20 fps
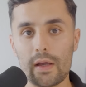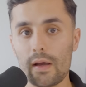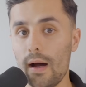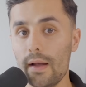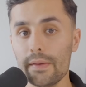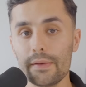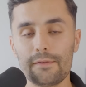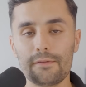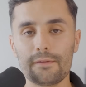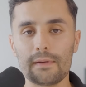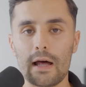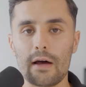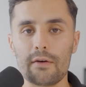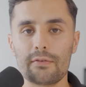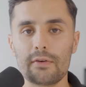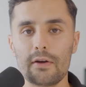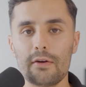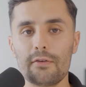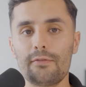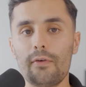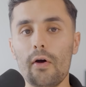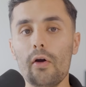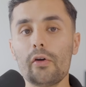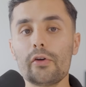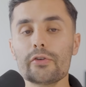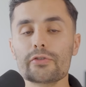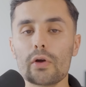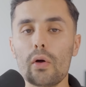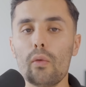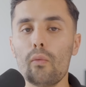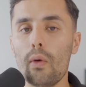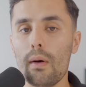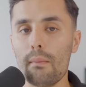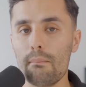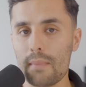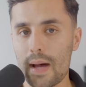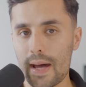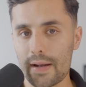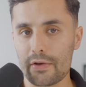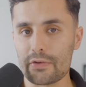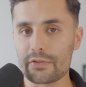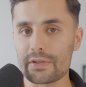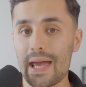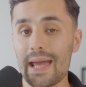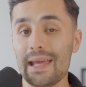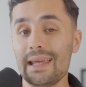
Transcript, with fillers: We cut the fluff, focus on what matters,